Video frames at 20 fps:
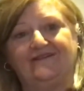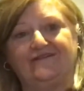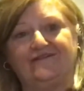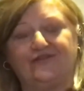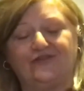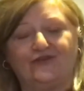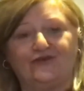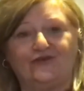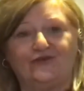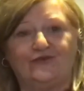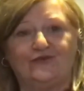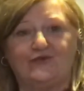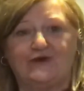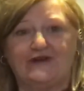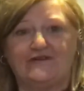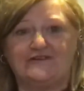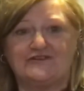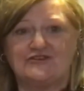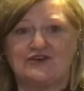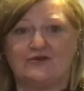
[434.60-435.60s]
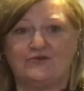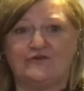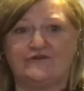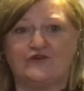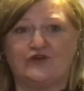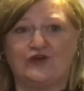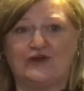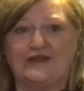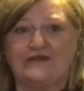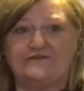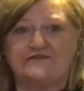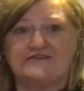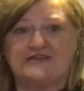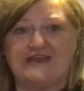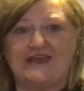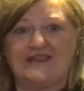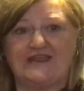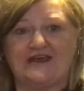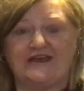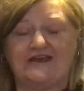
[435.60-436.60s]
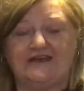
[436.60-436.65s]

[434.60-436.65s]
for whatever time we've got left together?